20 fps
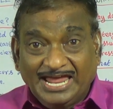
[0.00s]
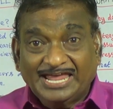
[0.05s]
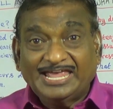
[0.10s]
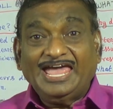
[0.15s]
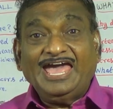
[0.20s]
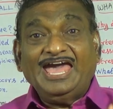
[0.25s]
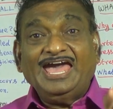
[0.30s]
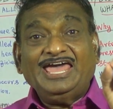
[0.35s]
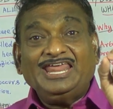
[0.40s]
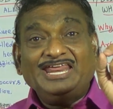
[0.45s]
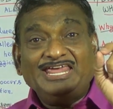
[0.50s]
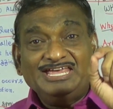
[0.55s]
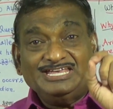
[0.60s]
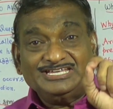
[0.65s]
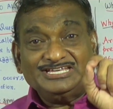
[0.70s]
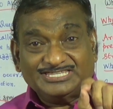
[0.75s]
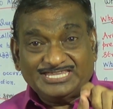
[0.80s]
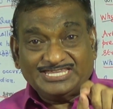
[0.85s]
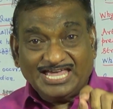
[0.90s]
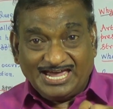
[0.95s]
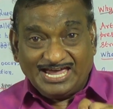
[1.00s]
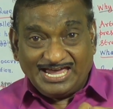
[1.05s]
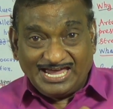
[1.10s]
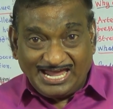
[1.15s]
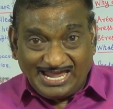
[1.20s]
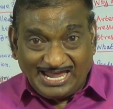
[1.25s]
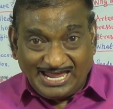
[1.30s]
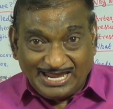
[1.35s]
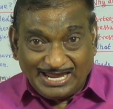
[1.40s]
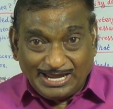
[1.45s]
carries the
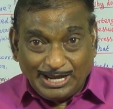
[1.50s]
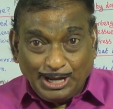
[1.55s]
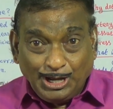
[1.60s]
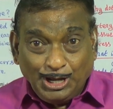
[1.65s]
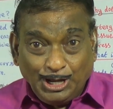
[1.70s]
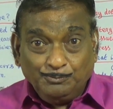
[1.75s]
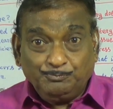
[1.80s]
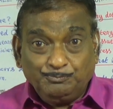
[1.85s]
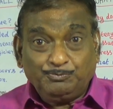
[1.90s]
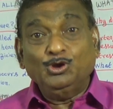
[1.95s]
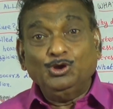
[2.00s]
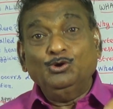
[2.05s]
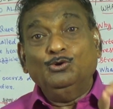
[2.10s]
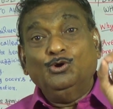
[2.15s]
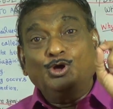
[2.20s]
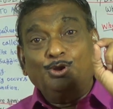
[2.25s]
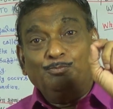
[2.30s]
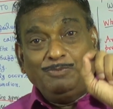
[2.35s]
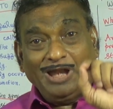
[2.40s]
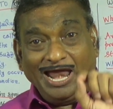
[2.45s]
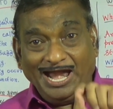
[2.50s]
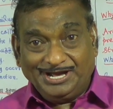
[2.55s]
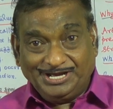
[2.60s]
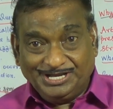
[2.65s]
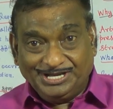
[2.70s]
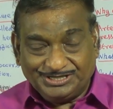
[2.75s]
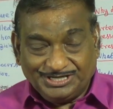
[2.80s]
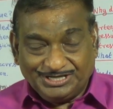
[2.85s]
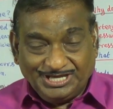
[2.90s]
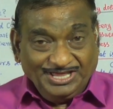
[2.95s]
pure
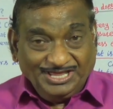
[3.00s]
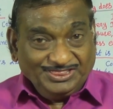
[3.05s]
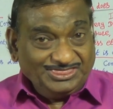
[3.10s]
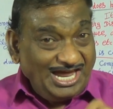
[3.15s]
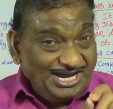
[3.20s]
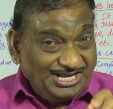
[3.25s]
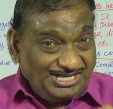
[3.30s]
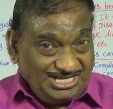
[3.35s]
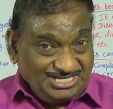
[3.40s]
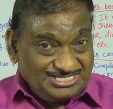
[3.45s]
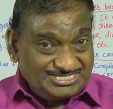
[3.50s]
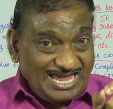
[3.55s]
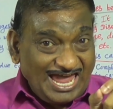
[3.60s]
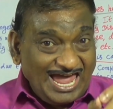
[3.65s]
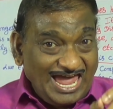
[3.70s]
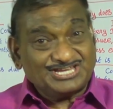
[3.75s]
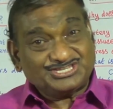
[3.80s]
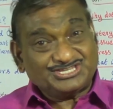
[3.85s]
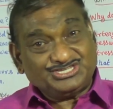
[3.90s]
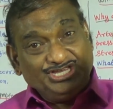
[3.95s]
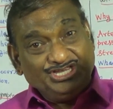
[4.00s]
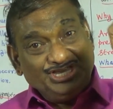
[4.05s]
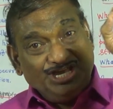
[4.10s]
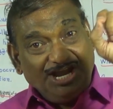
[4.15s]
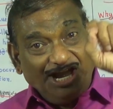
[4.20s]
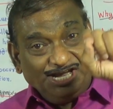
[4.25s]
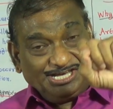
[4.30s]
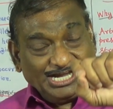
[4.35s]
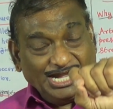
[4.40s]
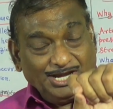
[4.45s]
blood, that is
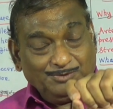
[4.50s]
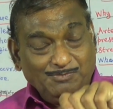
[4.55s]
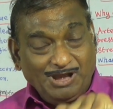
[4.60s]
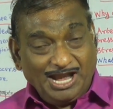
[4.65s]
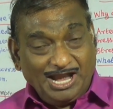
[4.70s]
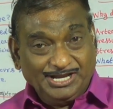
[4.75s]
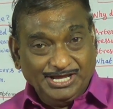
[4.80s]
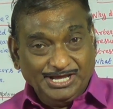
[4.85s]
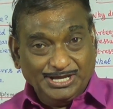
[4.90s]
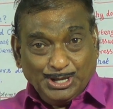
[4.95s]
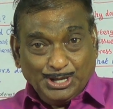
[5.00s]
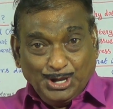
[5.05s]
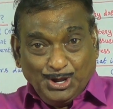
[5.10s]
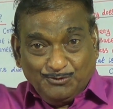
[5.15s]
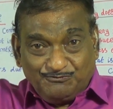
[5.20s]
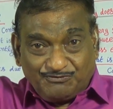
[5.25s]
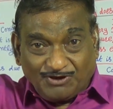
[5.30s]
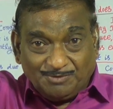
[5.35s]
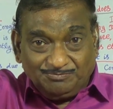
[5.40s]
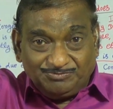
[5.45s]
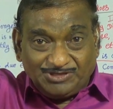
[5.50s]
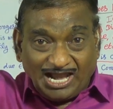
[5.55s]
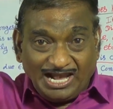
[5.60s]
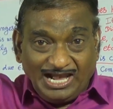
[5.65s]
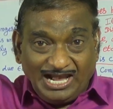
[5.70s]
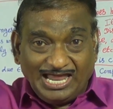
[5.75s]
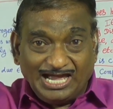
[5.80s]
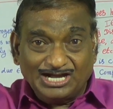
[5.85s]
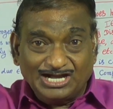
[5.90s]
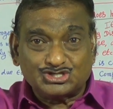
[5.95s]
oxygenated blood, from
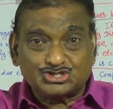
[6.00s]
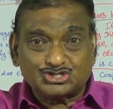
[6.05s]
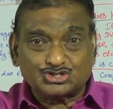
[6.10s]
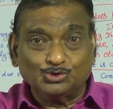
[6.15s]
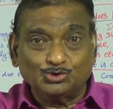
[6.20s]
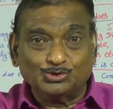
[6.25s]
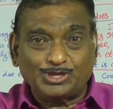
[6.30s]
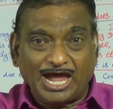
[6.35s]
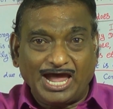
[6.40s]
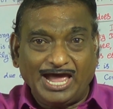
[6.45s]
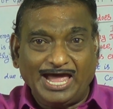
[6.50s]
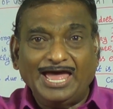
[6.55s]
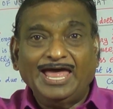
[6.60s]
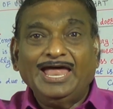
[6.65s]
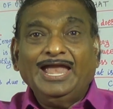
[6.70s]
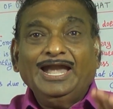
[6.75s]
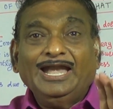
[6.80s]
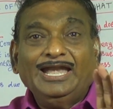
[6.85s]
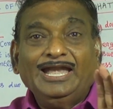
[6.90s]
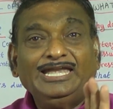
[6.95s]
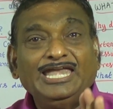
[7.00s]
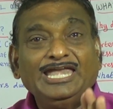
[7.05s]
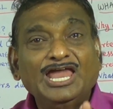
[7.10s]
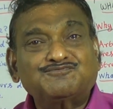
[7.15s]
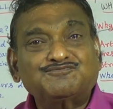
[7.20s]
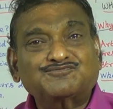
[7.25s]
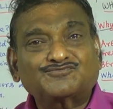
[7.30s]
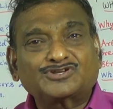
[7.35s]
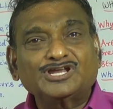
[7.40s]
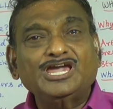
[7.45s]
the lungs to the
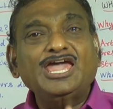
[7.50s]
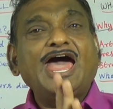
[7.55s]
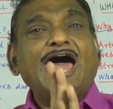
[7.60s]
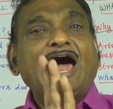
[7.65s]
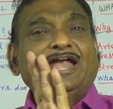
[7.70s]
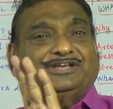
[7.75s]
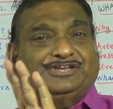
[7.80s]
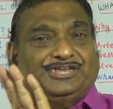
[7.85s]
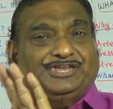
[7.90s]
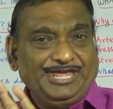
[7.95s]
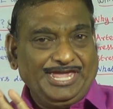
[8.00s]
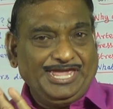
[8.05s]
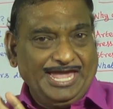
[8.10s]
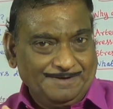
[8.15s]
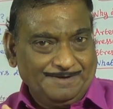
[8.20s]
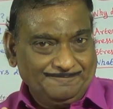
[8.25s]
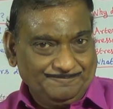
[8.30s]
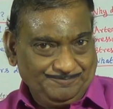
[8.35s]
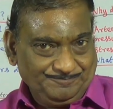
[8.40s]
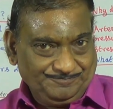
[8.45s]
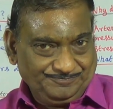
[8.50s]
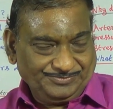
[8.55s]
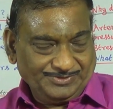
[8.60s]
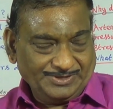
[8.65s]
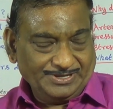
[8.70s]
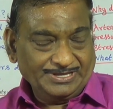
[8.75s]
left atrium.